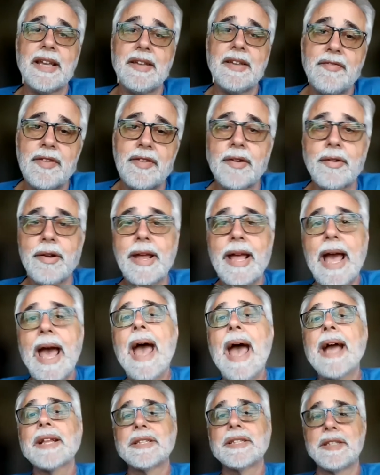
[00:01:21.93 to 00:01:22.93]
I like to
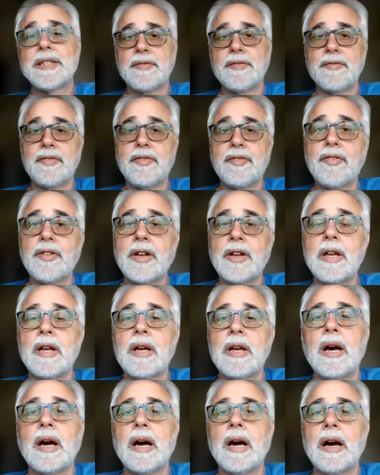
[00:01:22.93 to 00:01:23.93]
stay very
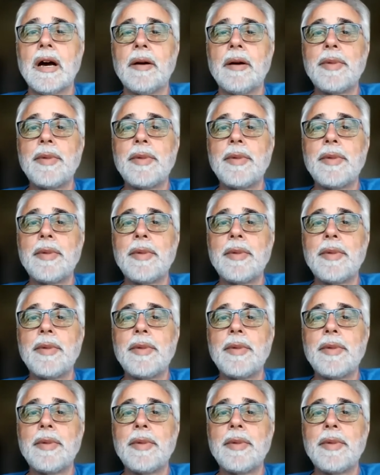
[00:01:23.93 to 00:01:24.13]
active